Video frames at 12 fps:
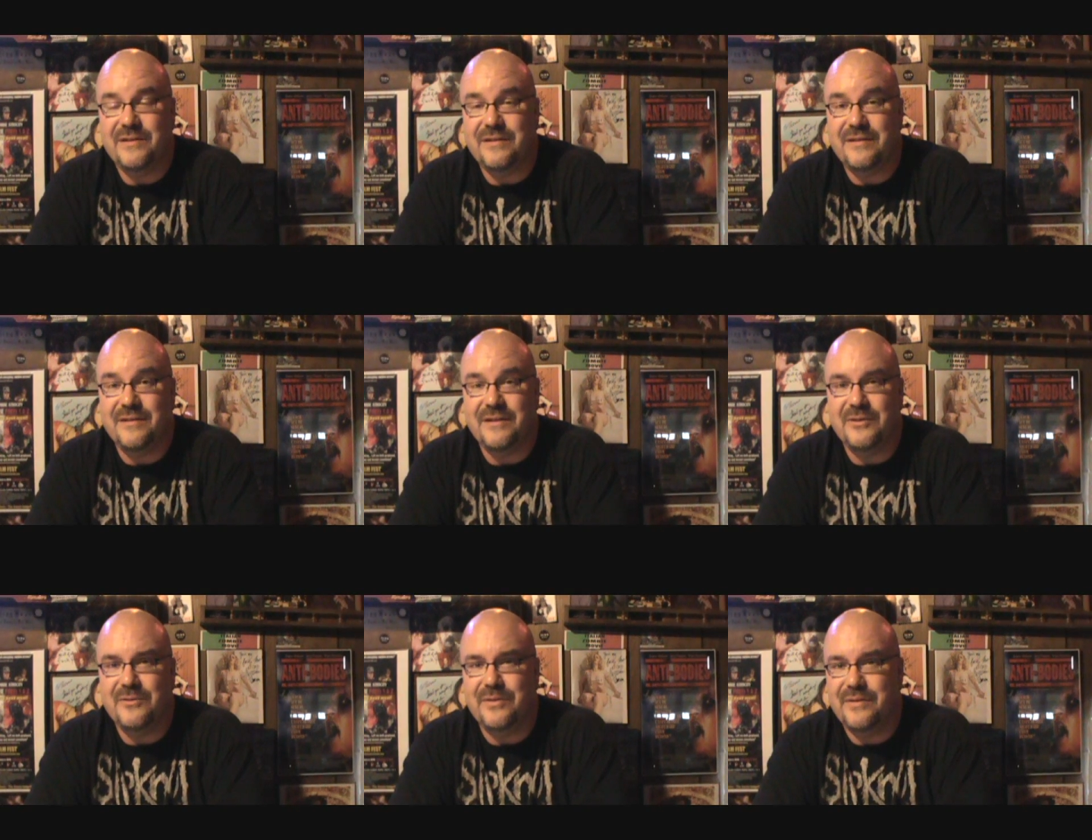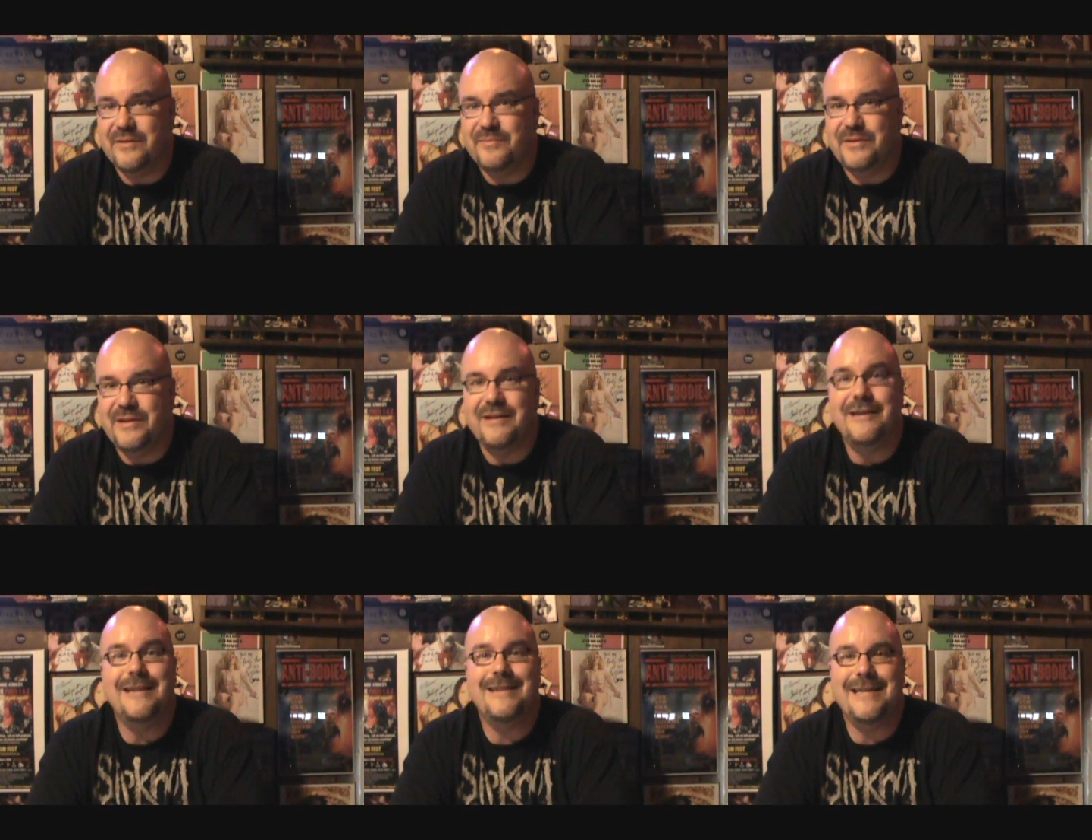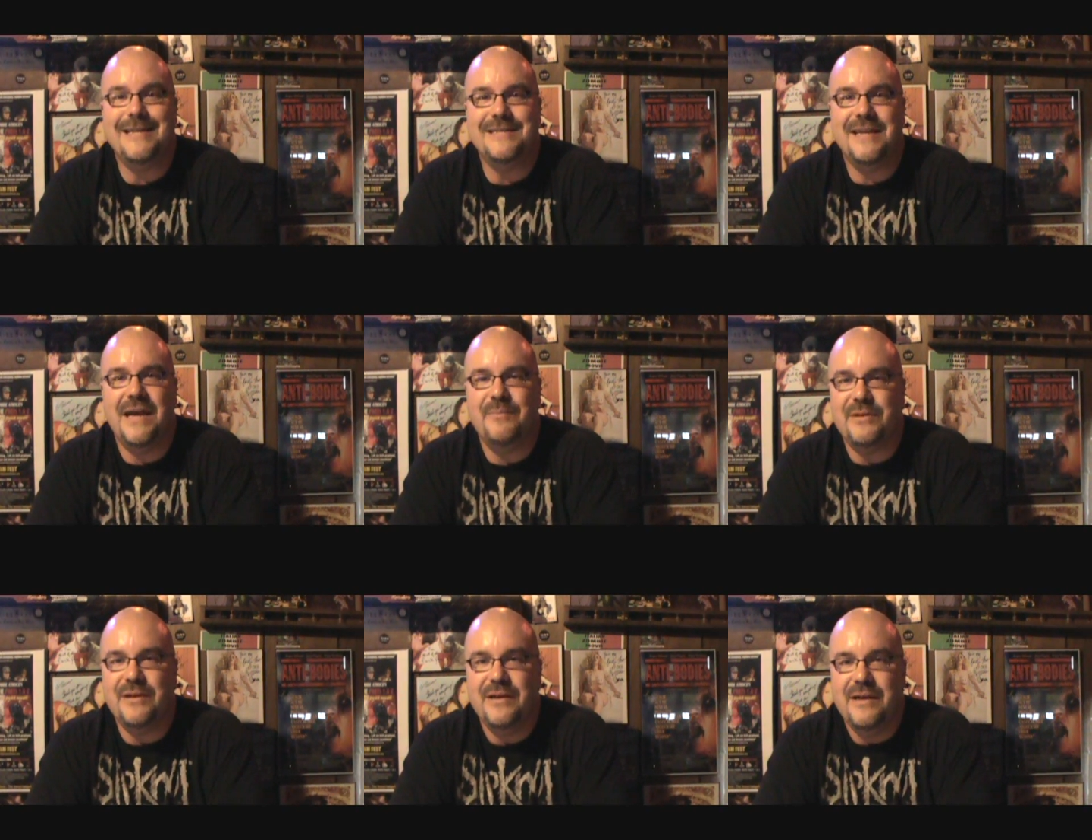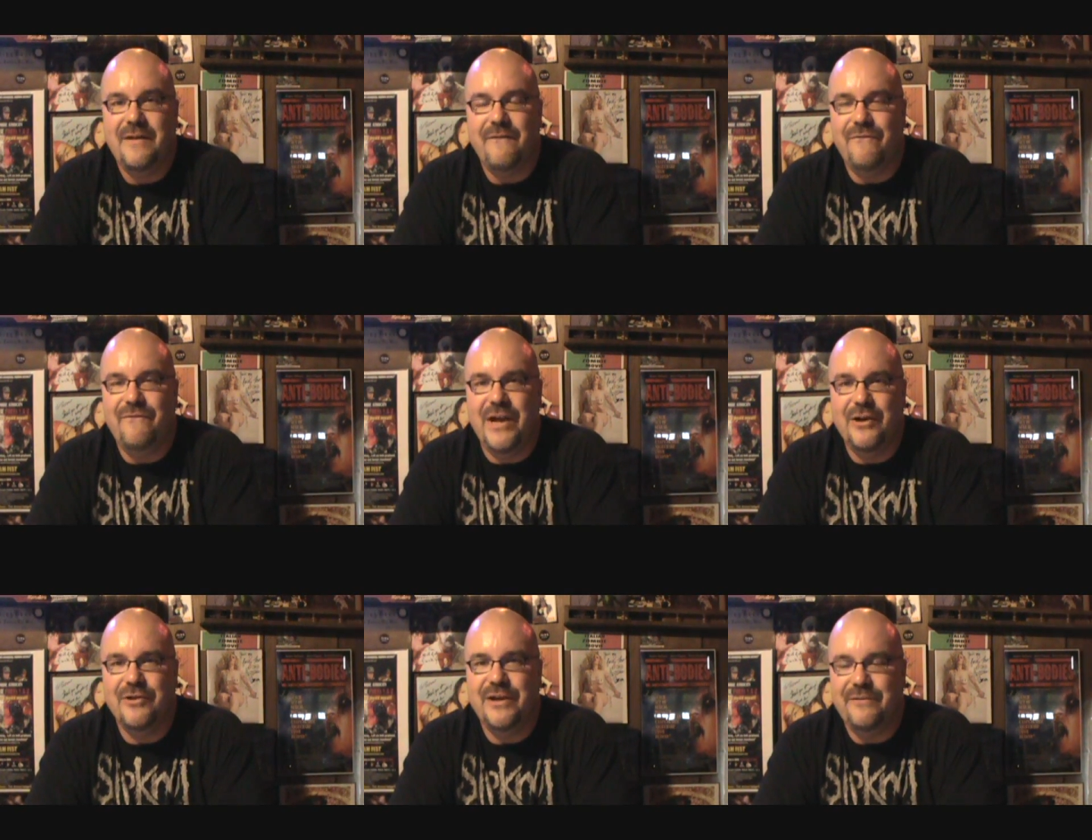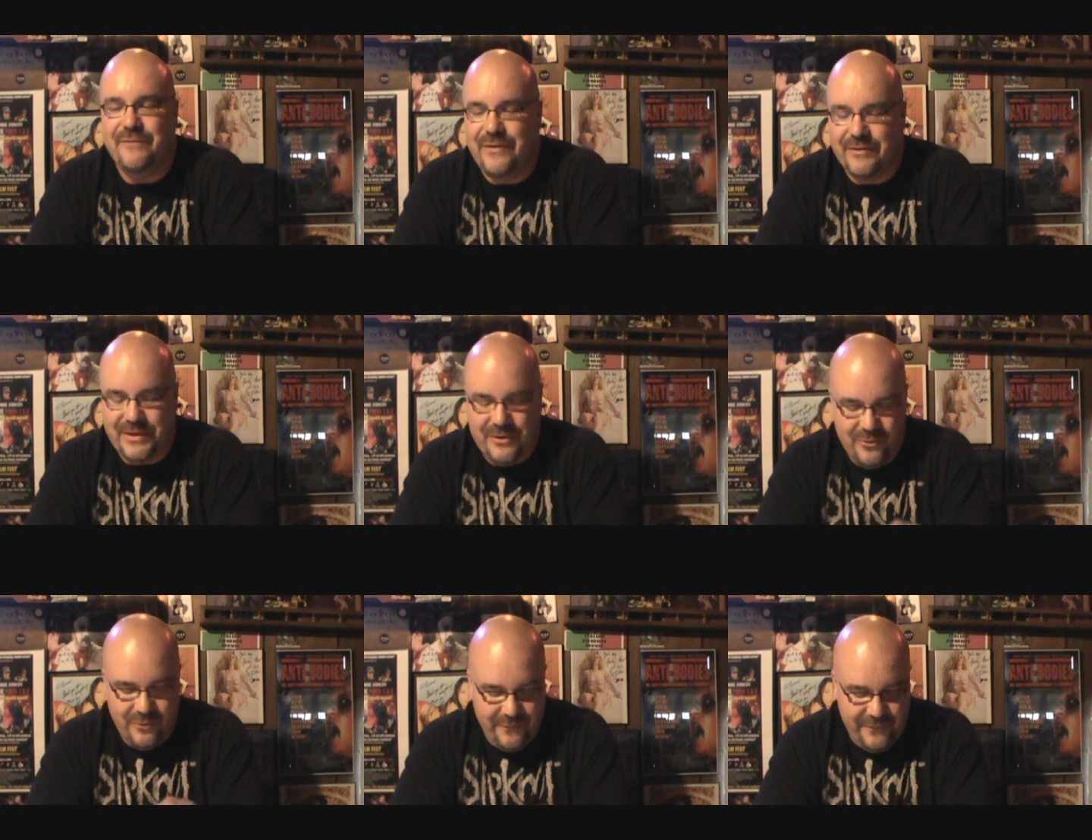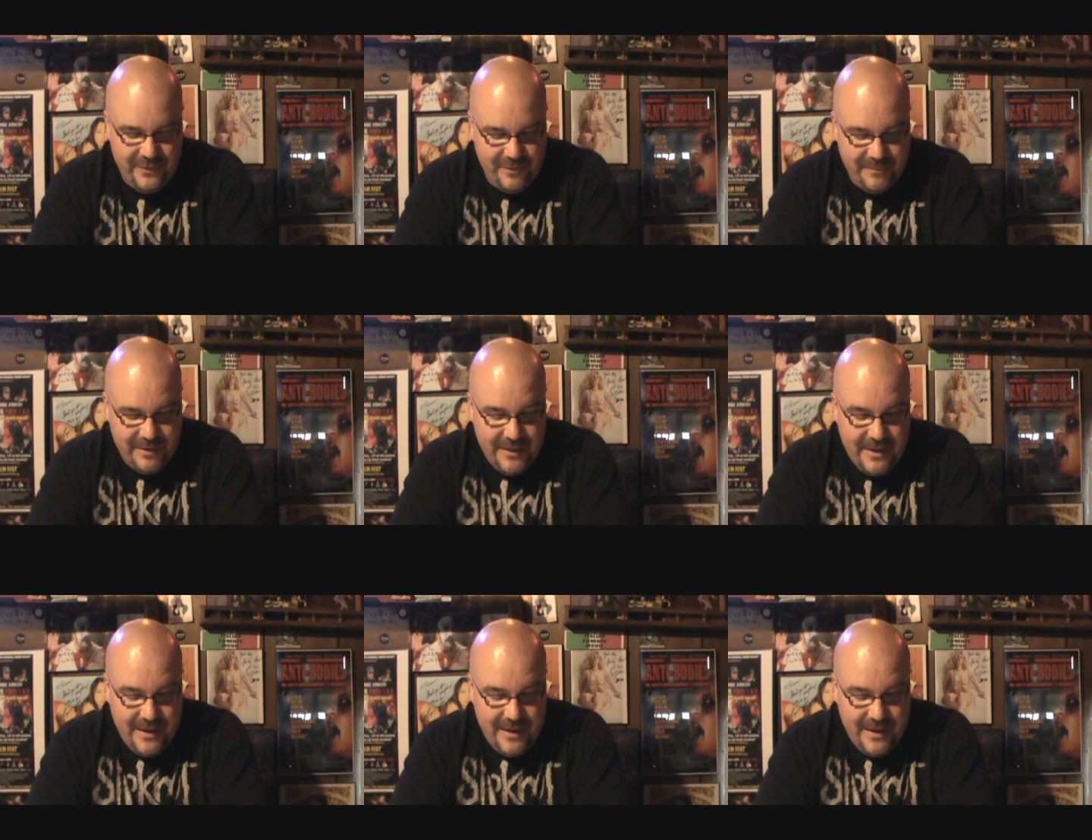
and they go to therapy, and things happen. Very, very cool film.